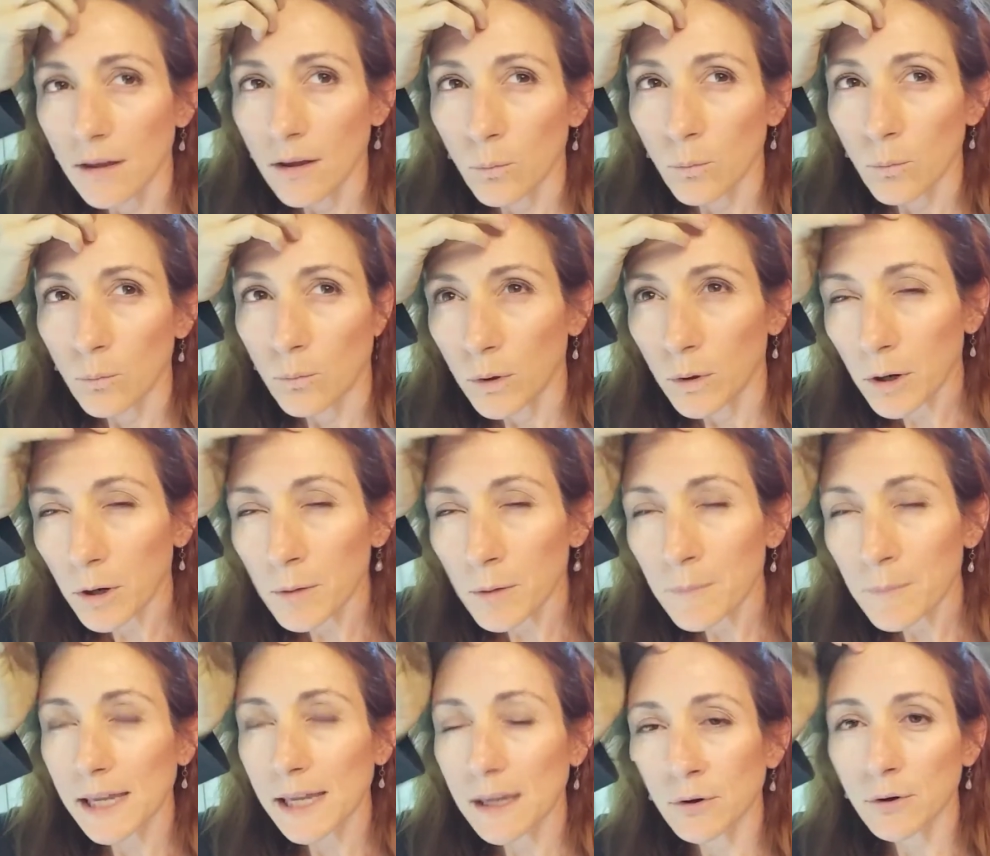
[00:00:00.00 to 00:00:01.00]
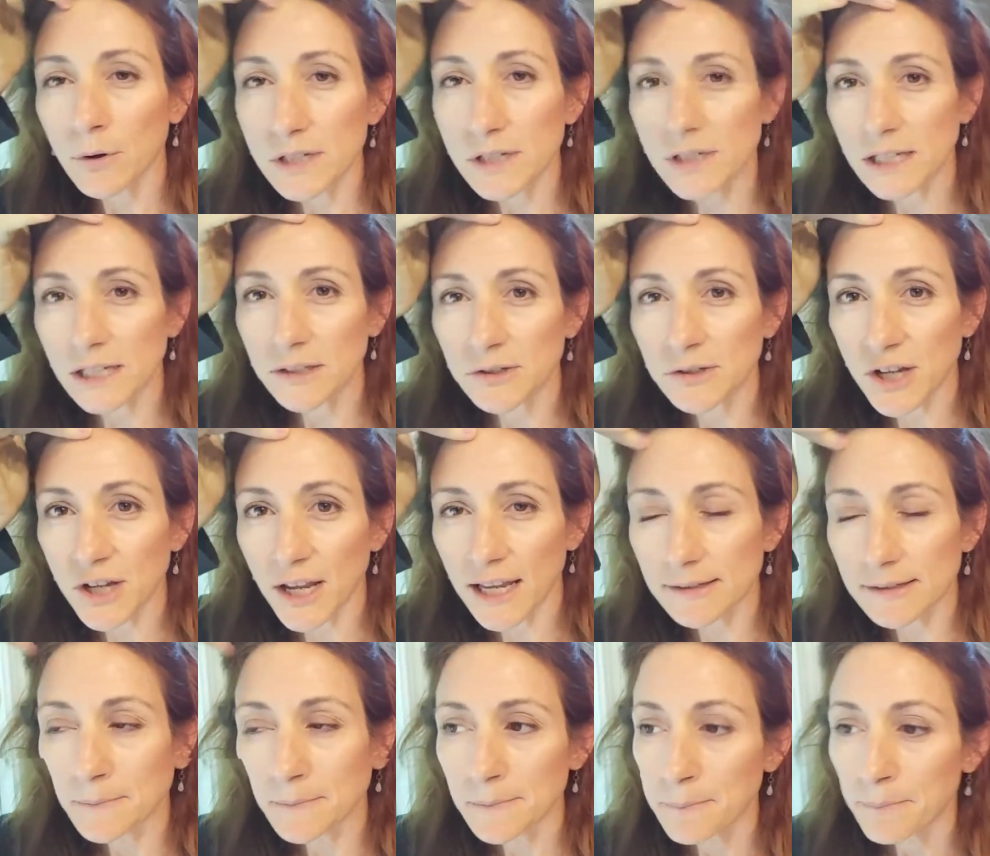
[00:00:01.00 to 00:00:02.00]
We were making protein
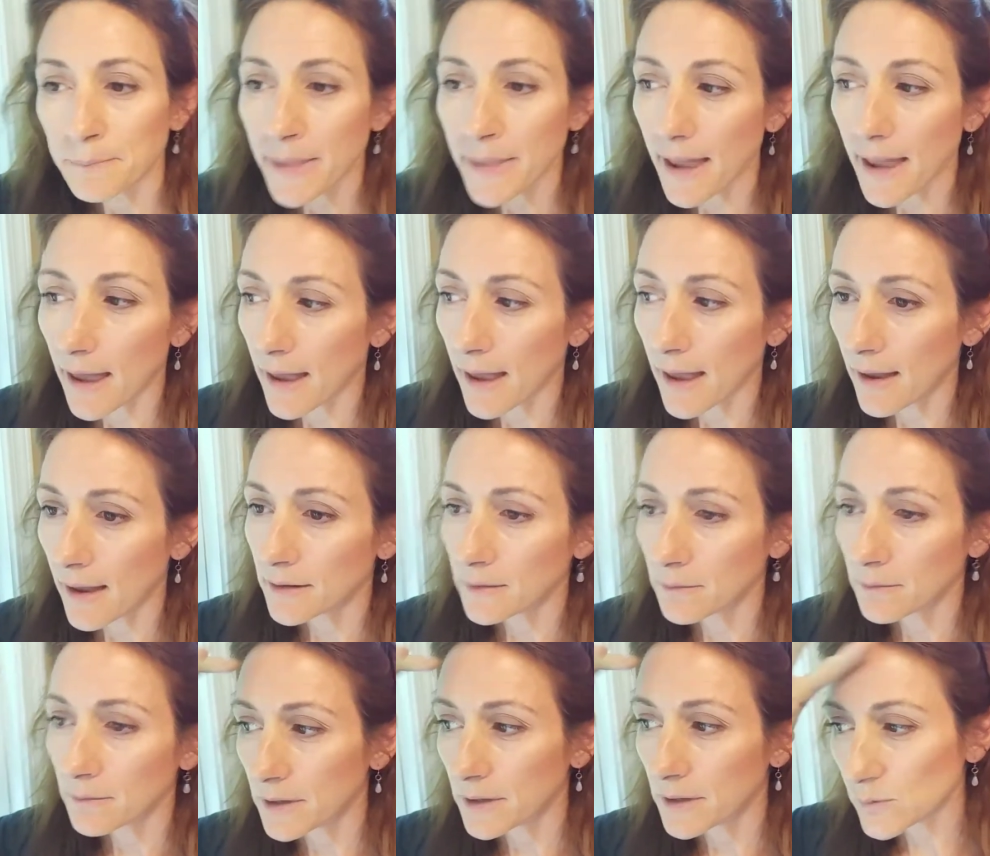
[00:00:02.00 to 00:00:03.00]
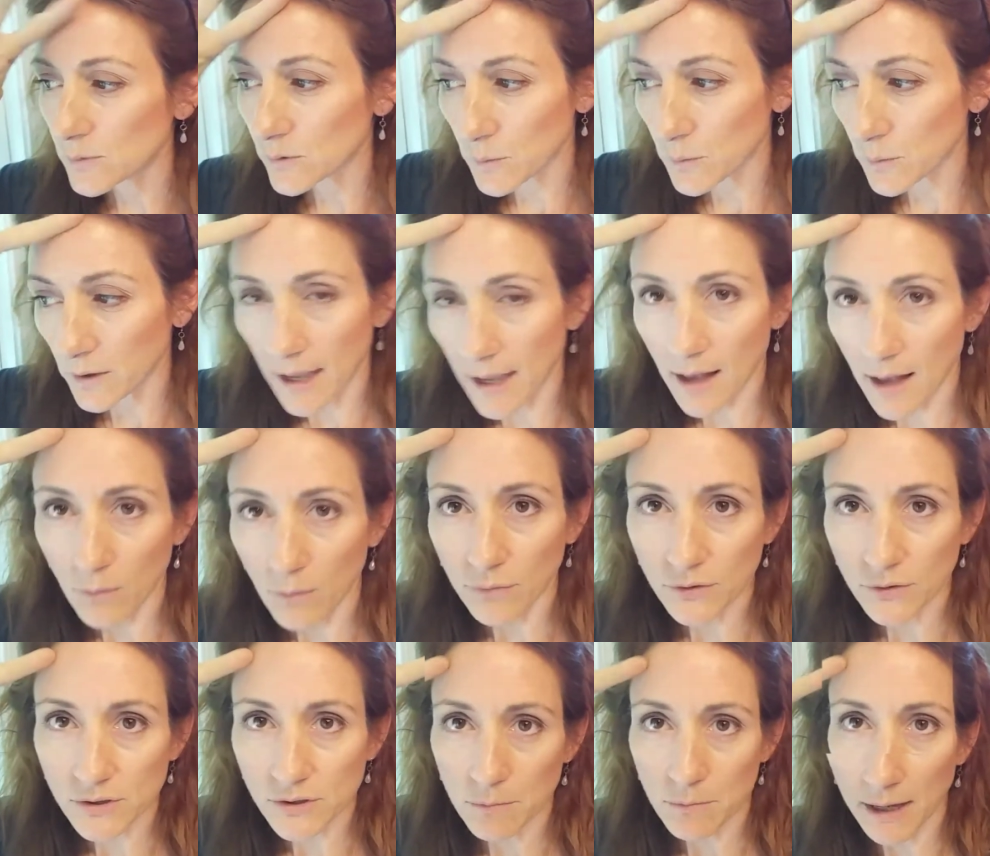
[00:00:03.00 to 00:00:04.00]
shakes, and this was really helpful
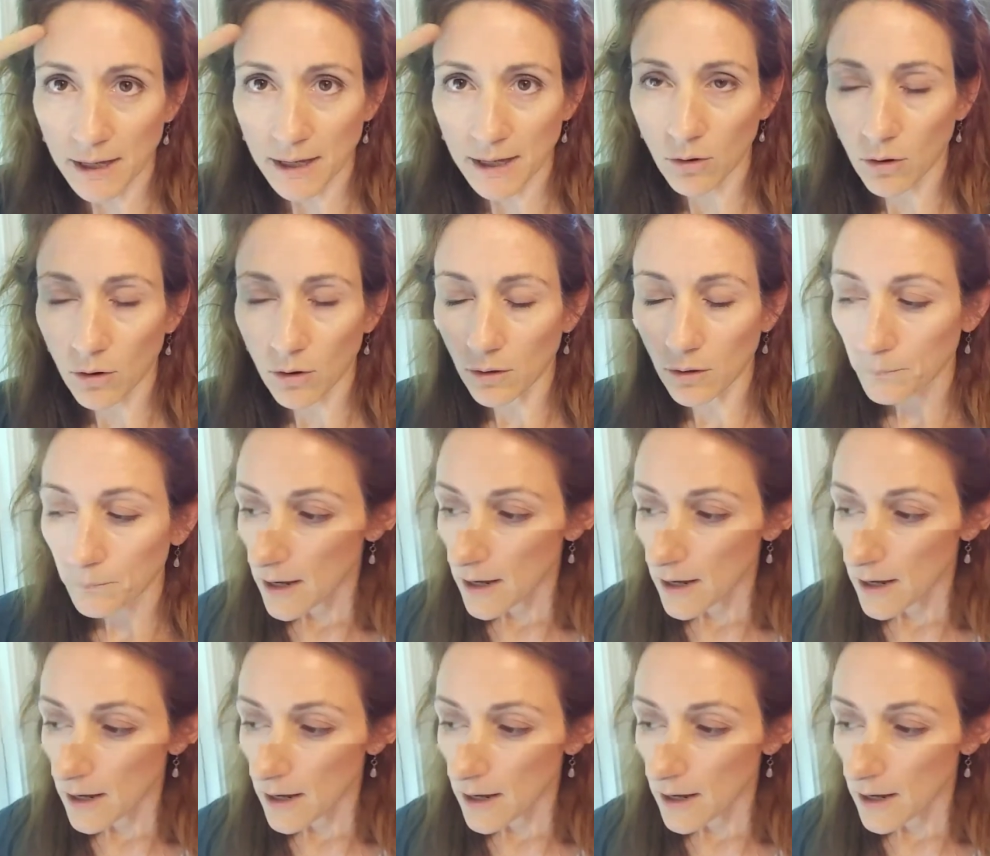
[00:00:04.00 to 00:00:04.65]
to Michael.